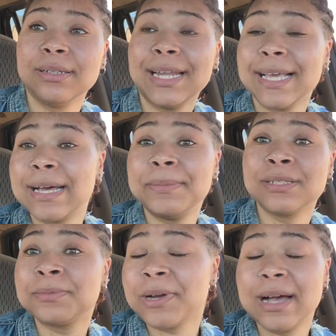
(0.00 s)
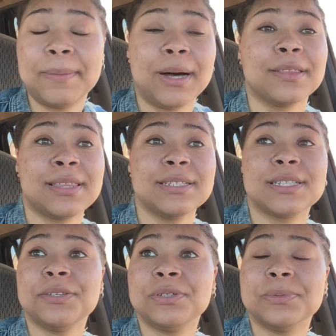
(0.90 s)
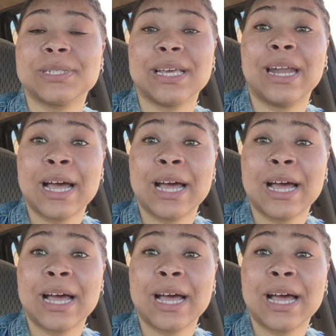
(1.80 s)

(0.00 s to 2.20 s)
Like, comment, subscribe, all the things the YouTubers saying.